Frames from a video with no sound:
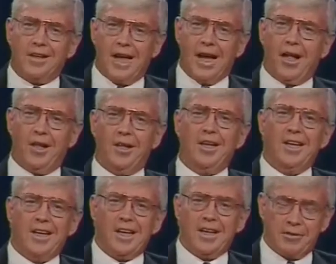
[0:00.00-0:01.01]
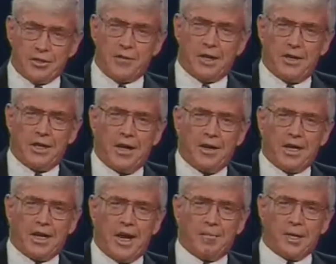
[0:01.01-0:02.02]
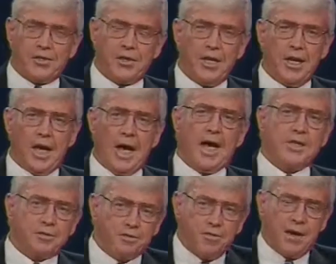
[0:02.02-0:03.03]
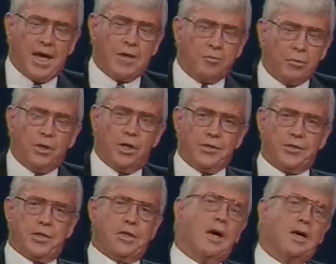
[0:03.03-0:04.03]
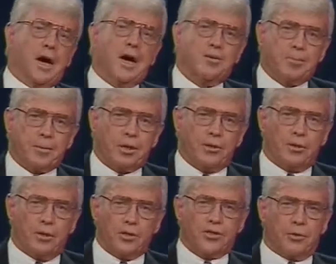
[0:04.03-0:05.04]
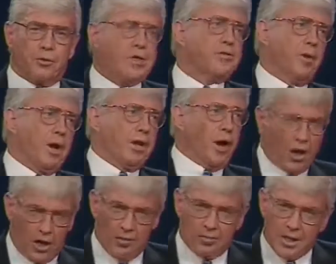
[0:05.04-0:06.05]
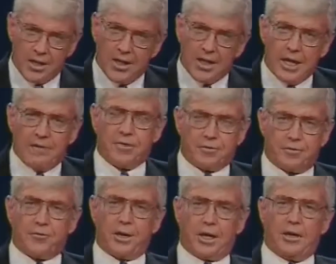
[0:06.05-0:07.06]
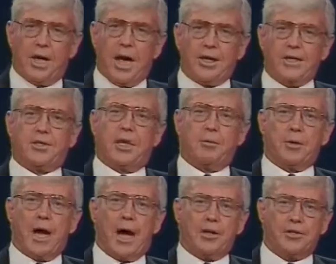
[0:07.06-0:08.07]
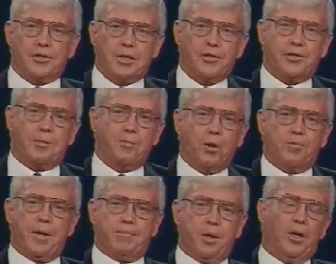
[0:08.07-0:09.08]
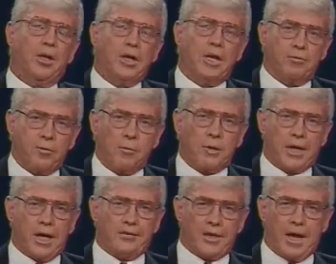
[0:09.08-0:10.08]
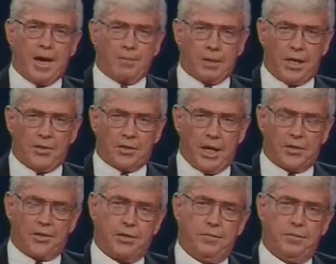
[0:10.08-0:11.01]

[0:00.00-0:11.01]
Al, if it's trickle-down economics, ask Van Woods, a young entrepreneur who owns a restaurant in Harlem. If it's trickle-down, he said he would hire 60 more people if we would cut the capital gain tax.